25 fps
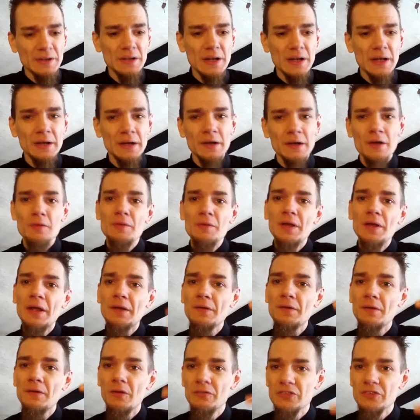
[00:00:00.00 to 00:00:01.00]
you let go, and
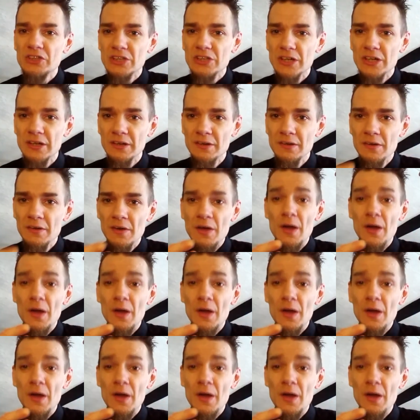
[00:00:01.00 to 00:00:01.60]
then obviously